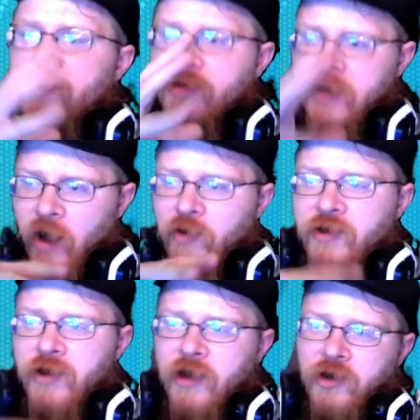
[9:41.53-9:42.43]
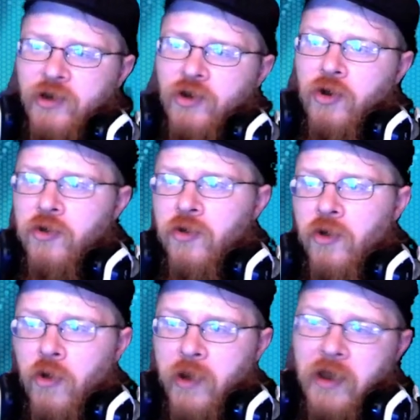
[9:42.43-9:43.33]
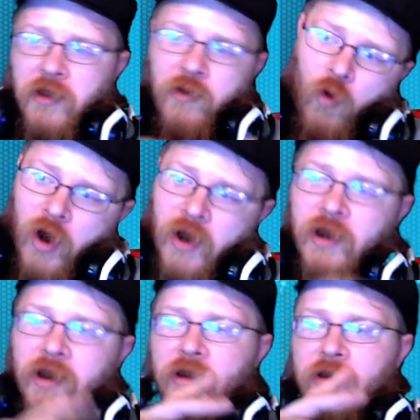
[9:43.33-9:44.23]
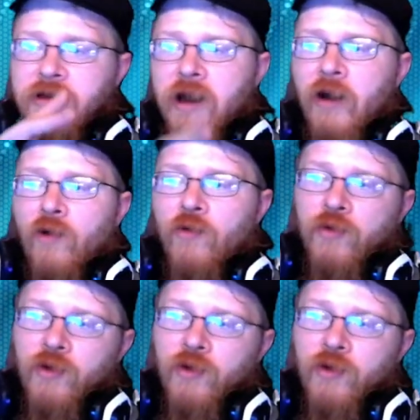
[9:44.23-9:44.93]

Sound is like okay, the walking sound or